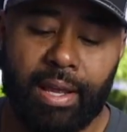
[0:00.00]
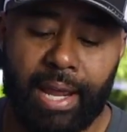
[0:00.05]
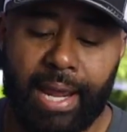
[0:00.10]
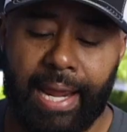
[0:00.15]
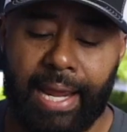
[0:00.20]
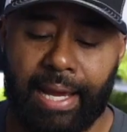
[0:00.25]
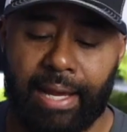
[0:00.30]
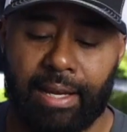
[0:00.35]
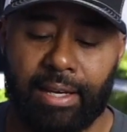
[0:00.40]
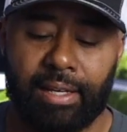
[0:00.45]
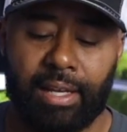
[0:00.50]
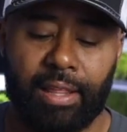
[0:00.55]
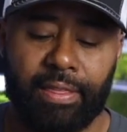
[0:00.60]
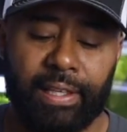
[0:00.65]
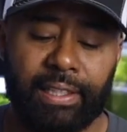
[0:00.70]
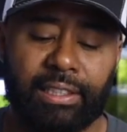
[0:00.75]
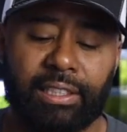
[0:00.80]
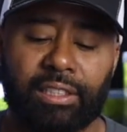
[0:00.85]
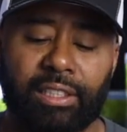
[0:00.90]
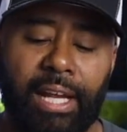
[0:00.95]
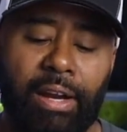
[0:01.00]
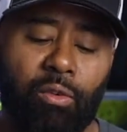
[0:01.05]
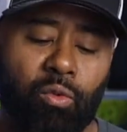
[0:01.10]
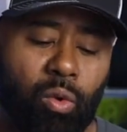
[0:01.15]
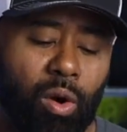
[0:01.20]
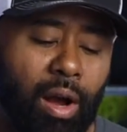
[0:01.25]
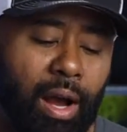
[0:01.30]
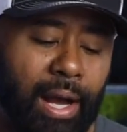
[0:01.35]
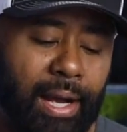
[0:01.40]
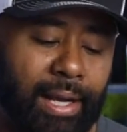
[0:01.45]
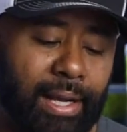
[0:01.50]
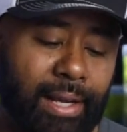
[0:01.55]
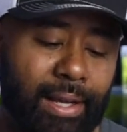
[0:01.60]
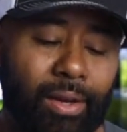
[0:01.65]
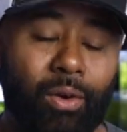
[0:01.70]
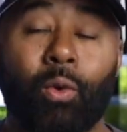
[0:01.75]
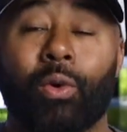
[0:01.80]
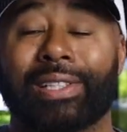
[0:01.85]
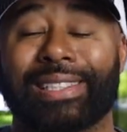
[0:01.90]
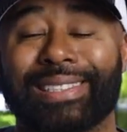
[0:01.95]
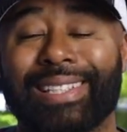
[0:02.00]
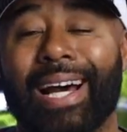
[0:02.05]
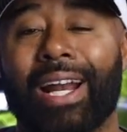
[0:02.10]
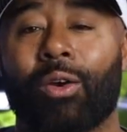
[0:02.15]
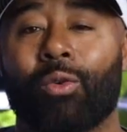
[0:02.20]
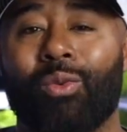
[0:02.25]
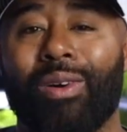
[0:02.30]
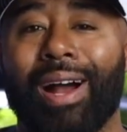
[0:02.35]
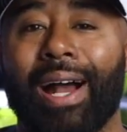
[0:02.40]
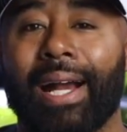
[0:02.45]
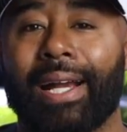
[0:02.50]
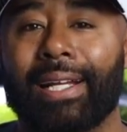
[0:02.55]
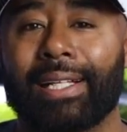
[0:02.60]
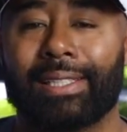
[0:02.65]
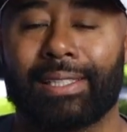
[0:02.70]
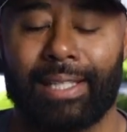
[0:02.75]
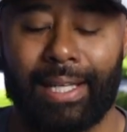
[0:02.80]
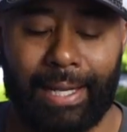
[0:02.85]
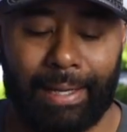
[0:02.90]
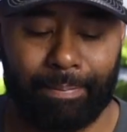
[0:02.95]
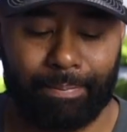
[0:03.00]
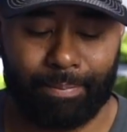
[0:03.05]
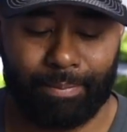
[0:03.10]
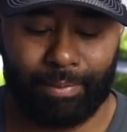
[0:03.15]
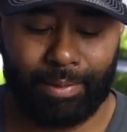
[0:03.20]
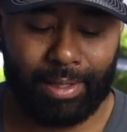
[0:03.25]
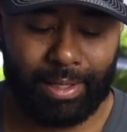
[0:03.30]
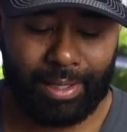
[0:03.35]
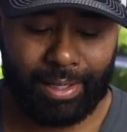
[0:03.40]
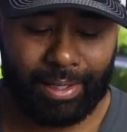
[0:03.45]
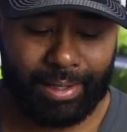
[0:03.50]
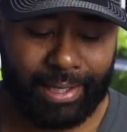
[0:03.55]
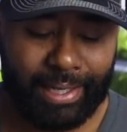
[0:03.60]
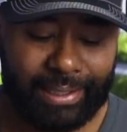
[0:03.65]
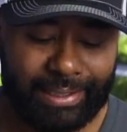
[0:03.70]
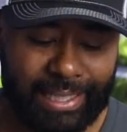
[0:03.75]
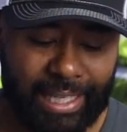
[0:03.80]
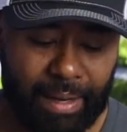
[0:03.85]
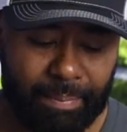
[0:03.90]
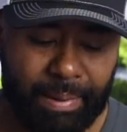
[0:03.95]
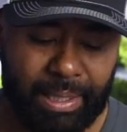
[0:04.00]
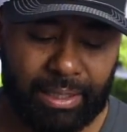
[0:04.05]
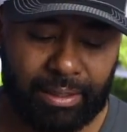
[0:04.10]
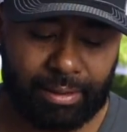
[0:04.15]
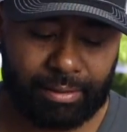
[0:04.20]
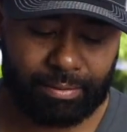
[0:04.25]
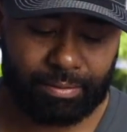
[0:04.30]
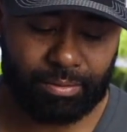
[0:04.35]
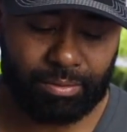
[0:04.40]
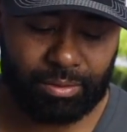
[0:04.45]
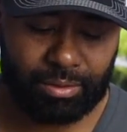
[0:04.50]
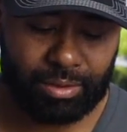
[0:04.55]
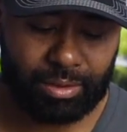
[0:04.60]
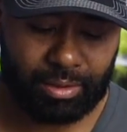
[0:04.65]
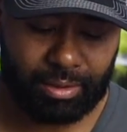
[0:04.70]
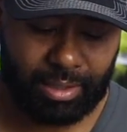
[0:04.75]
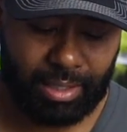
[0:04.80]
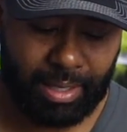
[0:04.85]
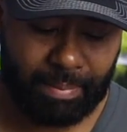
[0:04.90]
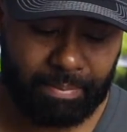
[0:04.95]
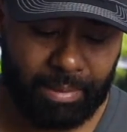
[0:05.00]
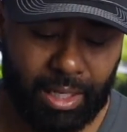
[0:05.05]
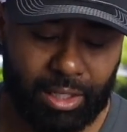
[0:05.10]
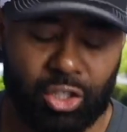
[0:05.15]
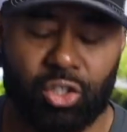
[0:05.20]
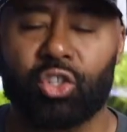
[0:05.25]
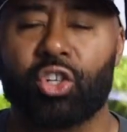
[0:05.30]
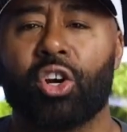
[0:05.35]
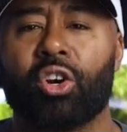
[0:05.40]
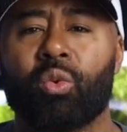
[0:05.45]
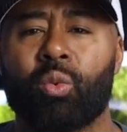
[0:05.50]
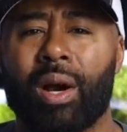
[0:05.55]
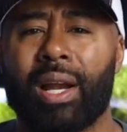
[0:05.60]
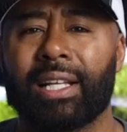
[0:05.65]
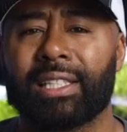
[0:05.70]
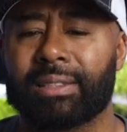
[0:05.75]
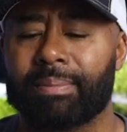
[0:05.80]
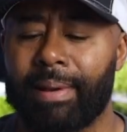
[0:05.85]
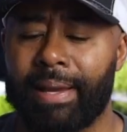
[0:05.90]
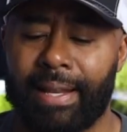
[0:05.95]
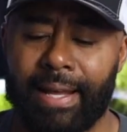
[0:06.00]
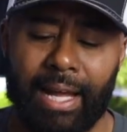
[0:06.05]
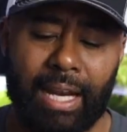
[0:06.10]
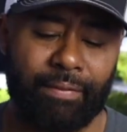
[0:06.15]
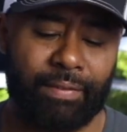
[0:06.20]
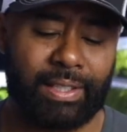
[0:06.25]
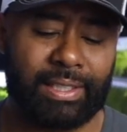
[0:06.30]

and this is a rock, or it's not a rock, it's I think it's like a piece of, I'm not sure what it's made out of.